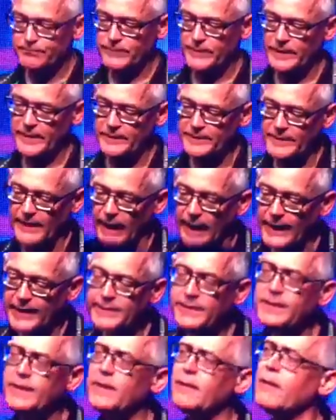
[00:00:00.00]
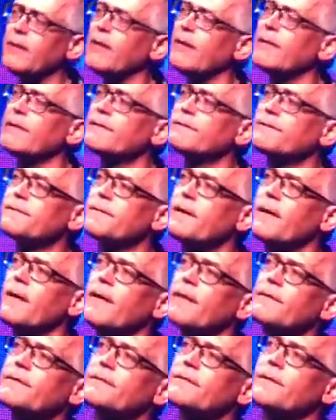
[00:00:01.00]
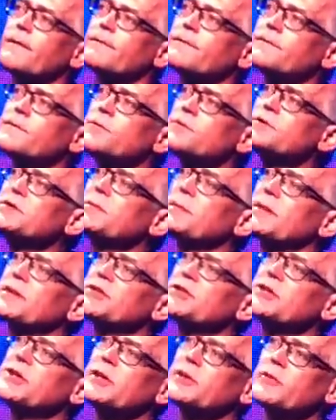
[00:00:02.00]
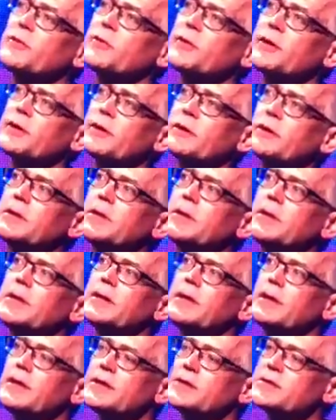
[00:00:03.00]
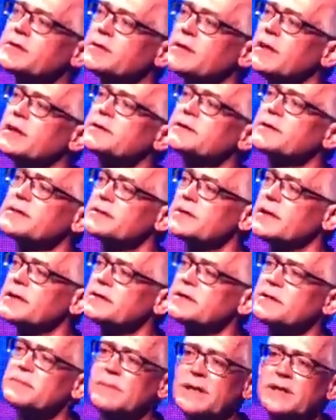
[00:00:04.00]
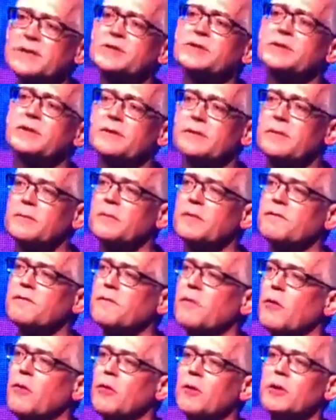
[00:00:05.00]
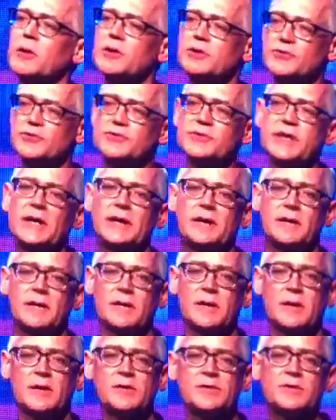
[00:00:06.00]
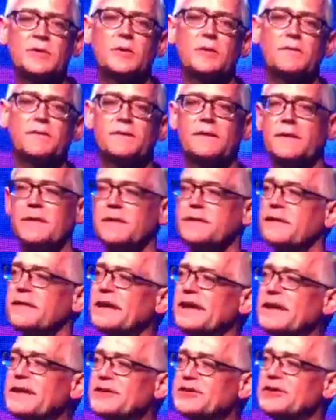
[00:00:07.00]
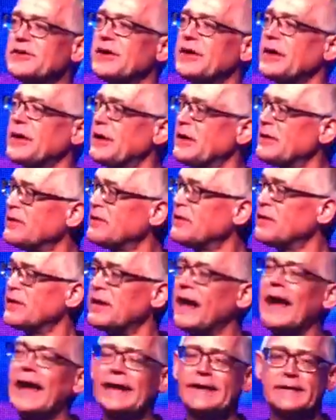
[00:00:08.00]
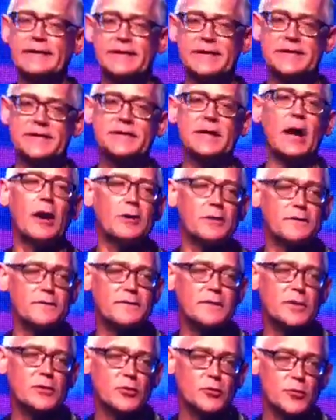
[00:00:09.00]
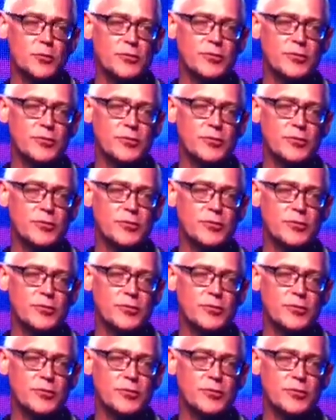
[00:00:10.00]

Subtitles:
the idea of using machine learning is, as I mentioned before, to take sort of the engineer, the analyst out of the loop.